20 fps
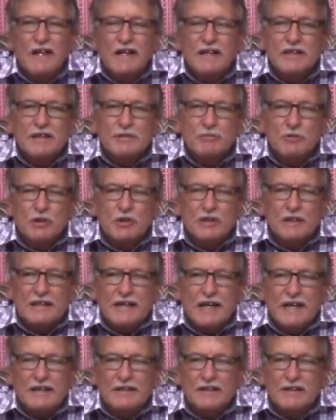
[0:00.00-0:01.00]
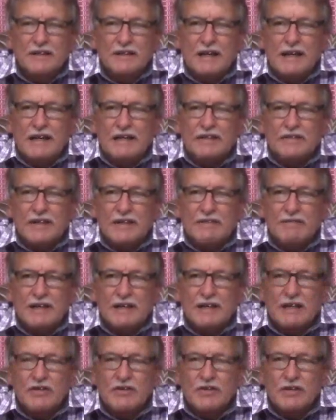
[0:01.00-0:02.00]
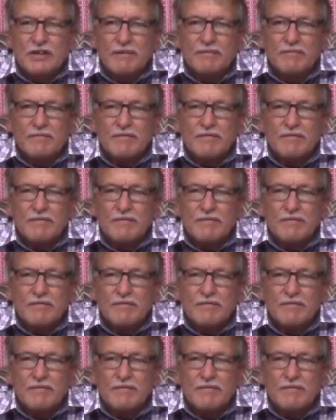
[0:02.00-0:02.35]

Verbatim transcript: in the book of Daniel and Revelation.